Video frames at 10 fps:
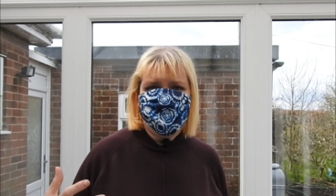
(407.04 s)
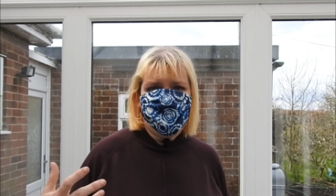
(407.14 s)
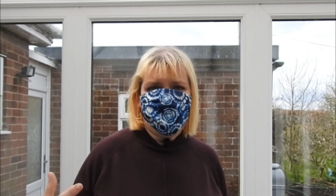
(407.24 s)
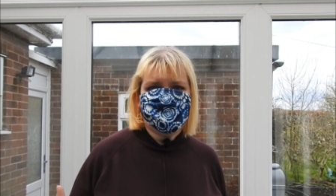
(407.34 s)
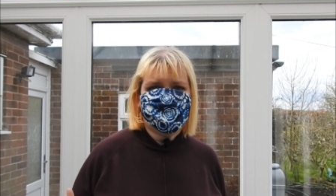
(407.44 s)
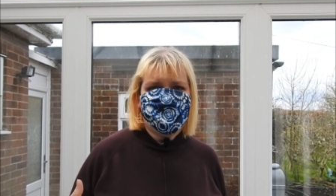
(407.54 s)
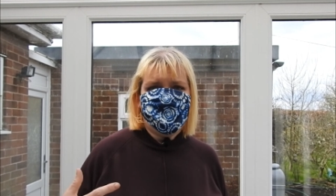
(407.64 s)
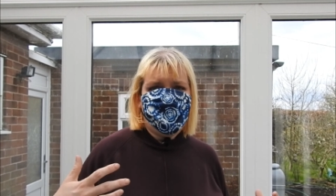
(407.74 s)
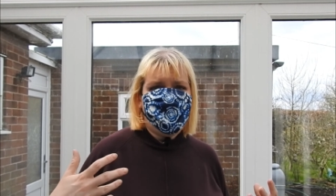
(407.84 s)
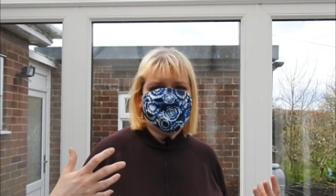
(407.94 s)
and
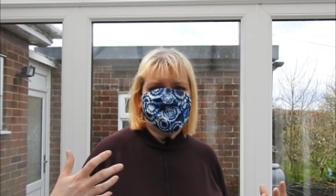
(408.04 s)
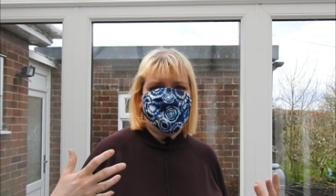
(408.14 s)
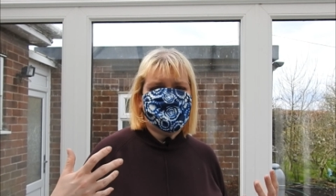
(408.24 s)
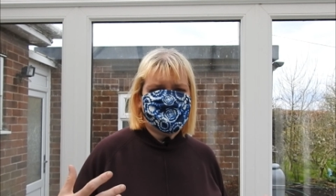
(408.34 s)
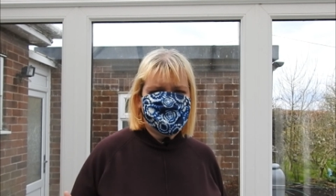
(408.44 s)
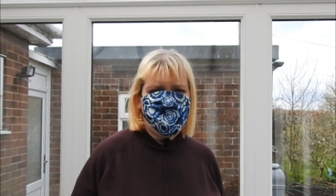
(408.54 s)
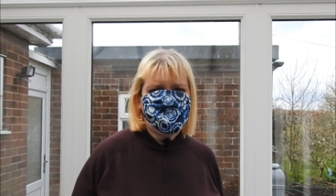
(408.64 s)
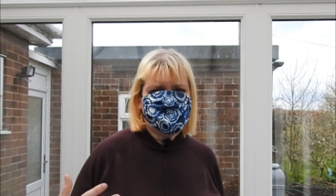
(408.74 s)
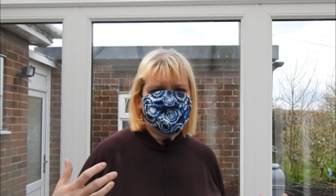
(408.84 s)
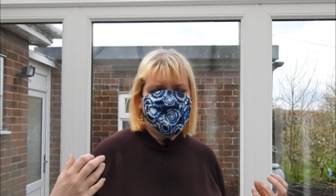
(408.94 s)
it's a
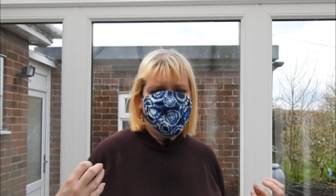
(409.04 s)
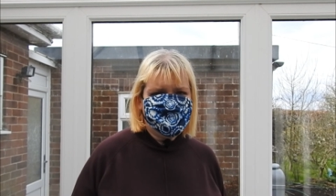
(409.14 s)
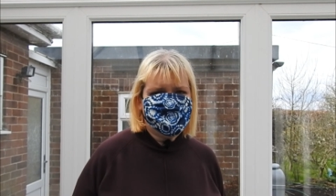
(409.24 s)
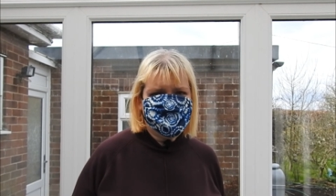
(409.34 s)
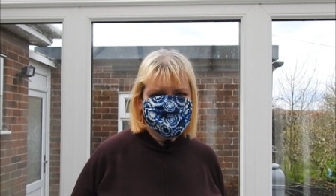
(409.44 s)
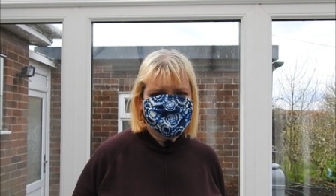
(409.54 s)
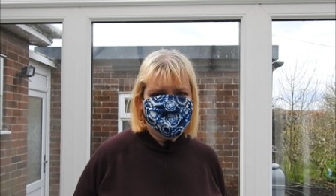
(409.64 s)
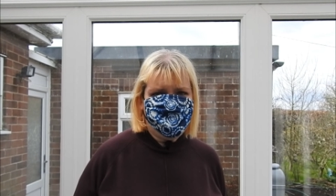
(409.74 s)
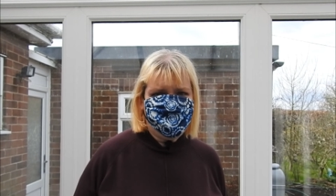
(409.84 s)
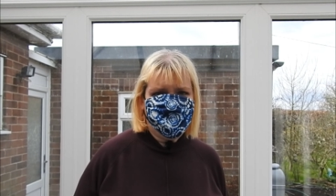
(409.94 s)
totally
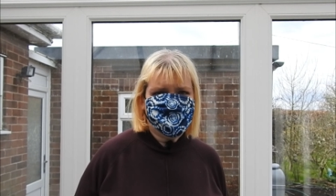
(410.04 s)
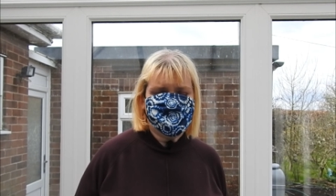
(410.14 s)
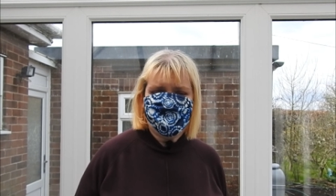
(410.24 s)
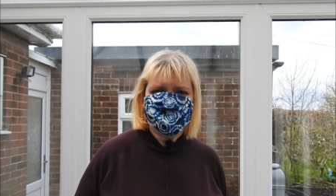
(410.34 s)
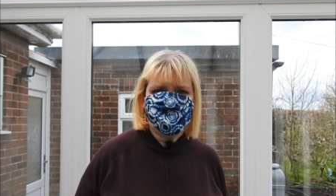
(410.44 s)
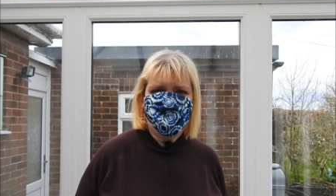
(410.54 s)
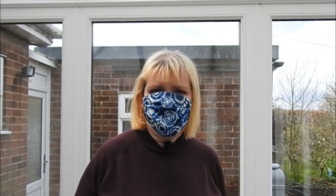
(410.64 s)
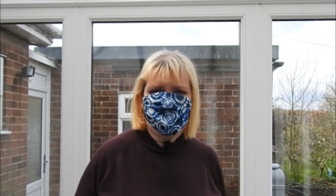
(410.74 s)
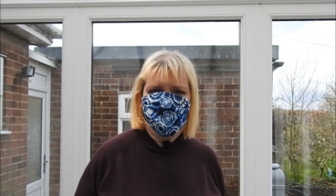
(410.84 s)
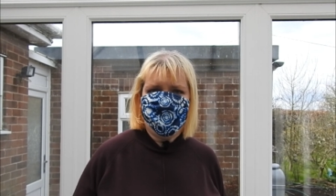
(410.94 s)
unnecessary thing. So you're
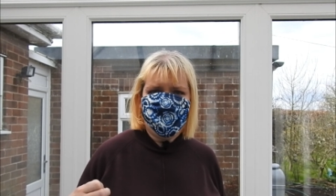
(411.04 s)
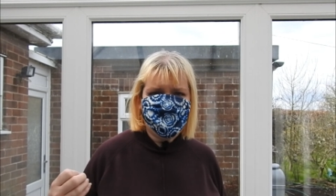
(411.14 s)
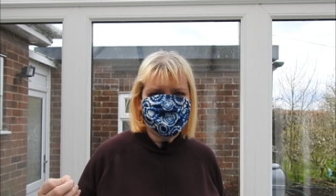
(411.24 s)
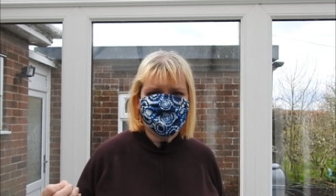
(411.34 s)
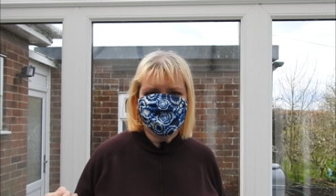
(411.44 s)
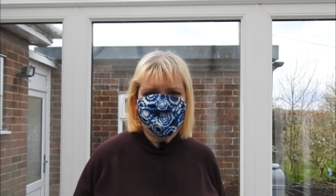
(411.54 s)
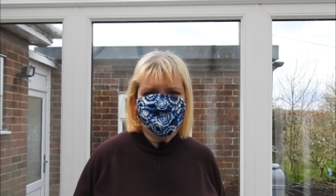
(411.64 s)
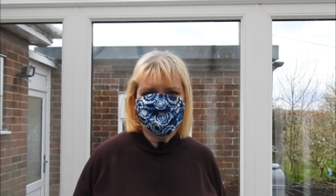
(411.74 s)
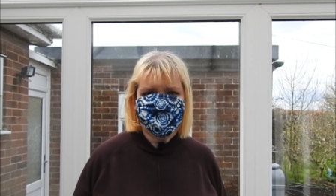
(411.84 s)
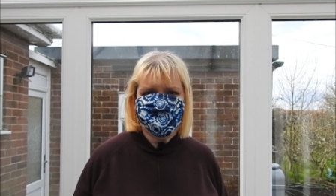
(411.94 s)
talking about
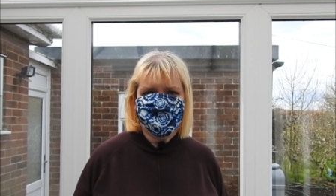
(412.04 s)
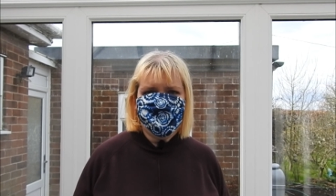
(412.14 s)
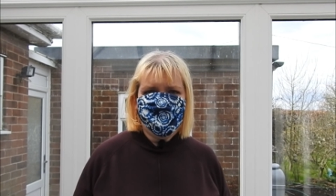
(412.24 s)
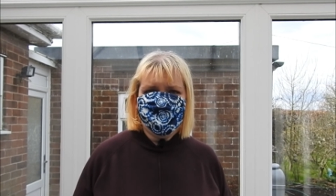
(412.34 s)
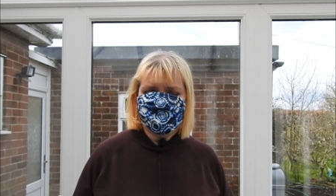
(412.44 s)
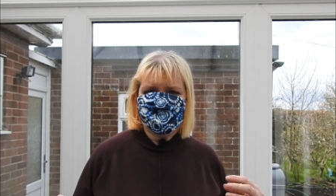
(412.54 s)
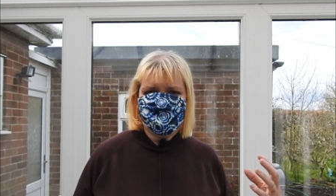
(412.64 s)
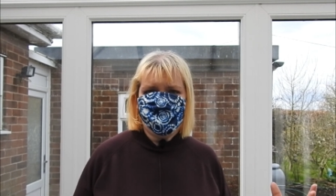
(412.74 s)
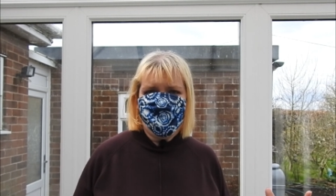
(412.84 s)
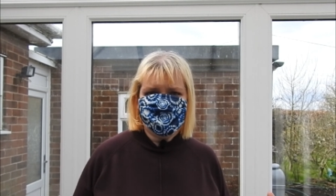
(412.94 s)
150 to
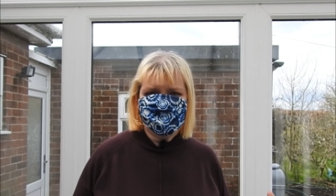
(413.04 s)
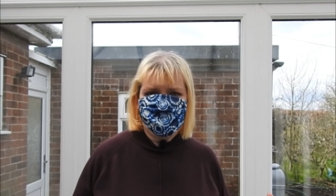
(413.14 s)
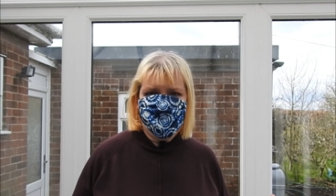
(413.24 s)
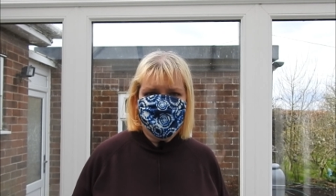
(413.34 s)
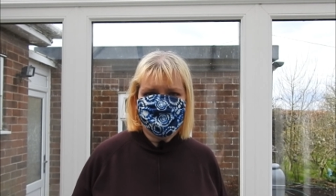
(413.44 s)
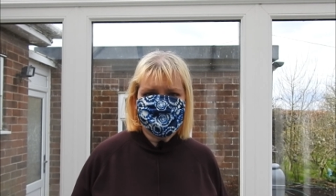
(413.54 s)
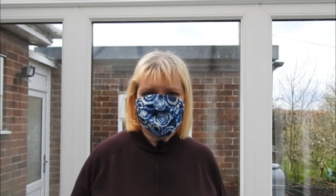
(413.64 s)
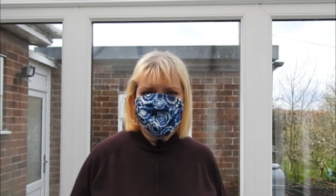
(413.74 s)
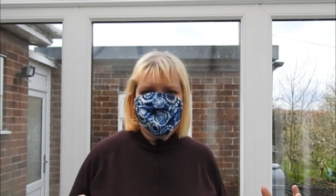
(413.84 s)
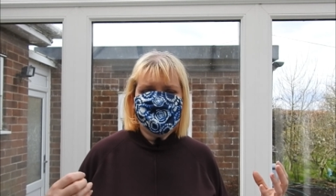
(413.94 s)
200
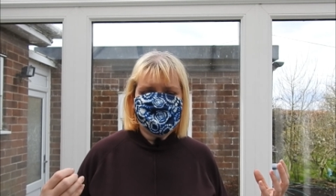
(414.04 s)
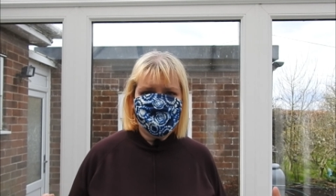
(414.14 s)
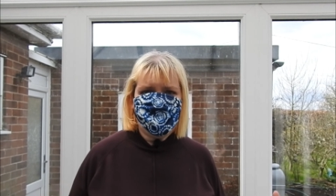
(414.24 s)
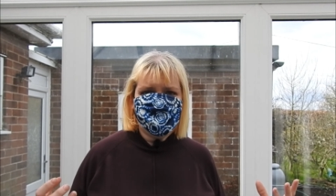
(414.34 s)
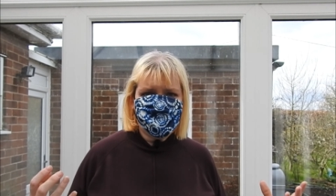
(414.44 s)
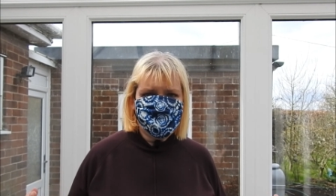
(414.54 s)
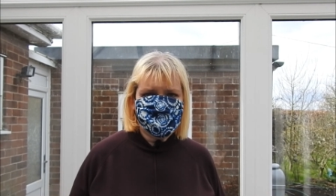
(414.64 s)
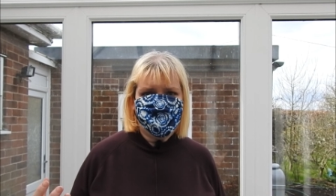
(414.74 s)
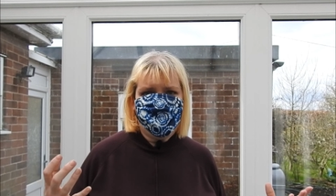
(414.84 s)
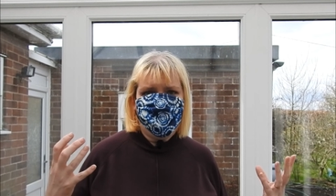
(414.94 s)
pounds to
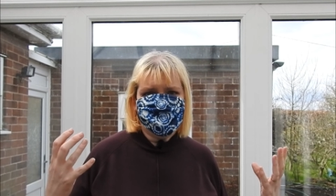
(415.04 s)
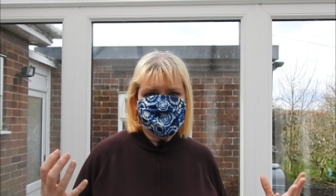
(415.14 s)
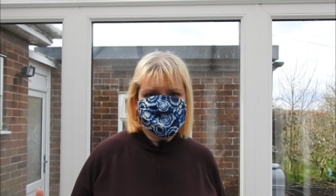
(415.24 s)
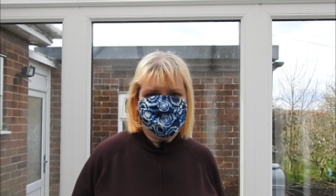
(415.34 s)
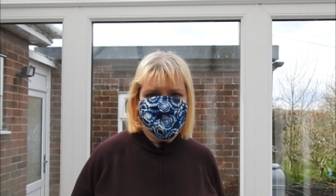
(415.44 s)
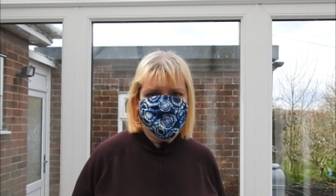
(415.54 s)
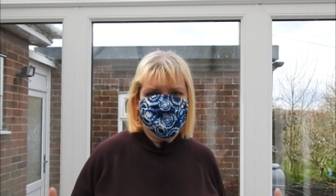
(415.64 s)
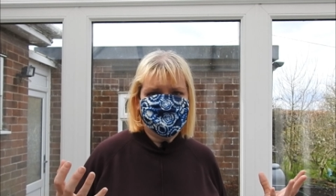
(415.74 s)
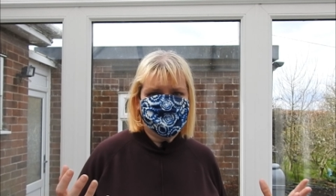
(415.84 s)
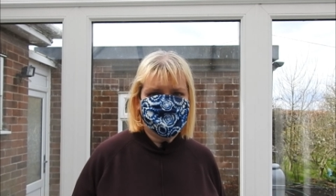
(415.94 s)
neuter and
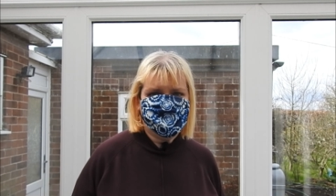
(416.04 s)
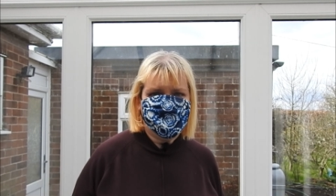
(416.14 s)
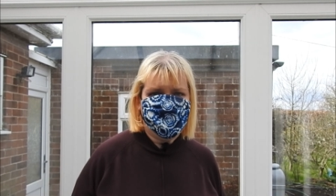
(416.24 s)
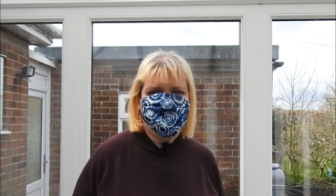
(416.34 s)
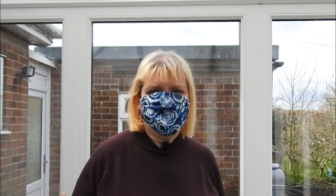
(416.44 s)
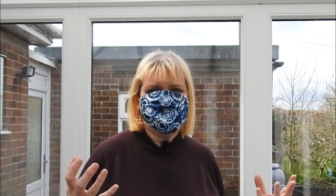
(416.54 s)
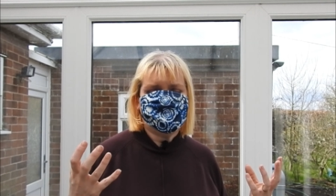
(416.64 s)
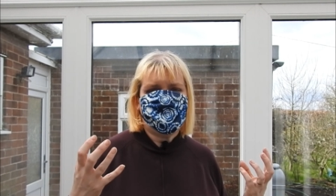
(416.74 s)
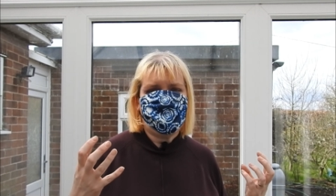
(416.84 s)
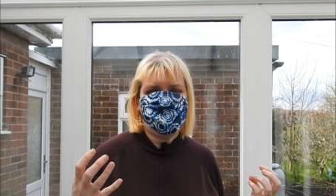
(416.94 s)
spay a chinchilla, and
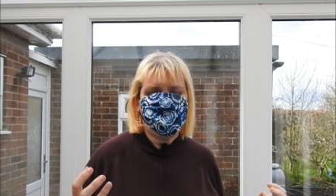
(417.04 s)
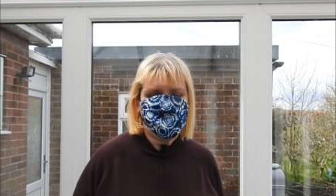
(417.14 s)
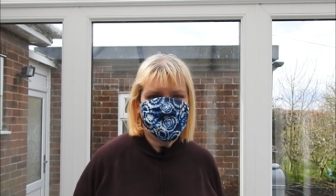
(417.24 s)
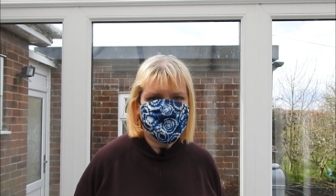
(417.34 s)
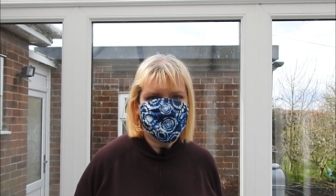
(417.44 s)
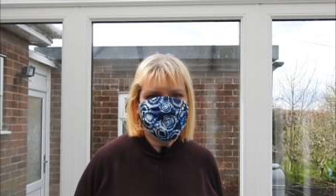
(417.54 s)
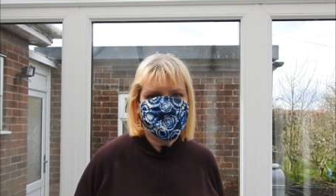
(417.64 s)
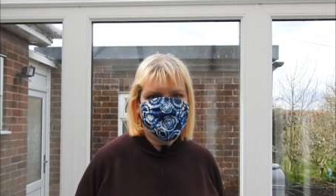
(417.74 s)
it's completely